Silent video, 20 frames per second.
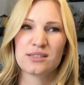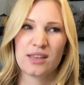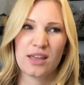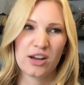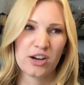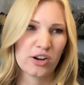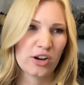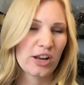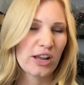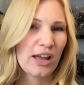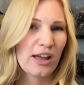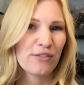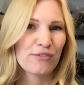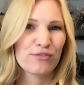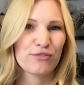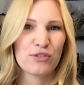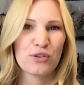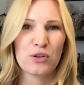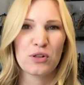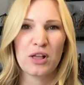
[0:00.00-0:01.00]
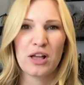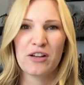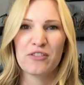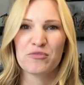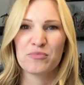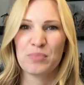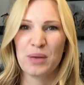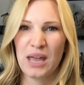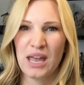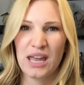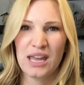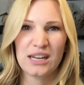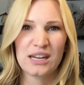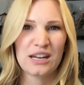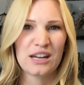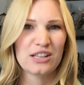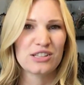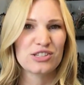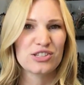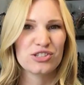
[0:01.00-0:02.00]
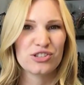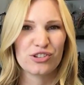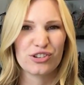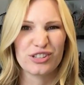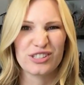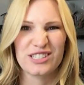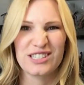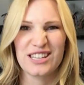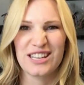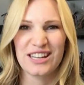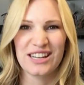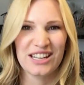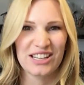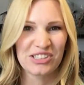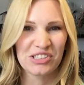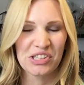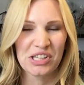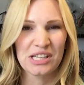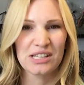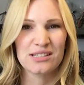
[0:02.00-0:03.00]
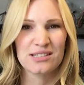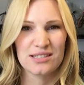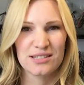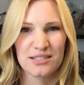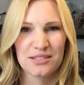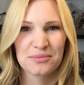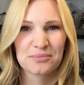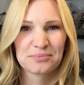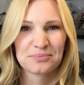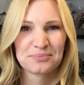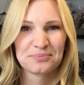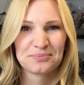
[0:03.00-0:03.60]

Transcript: scary and full of pain and uncertainty and illness.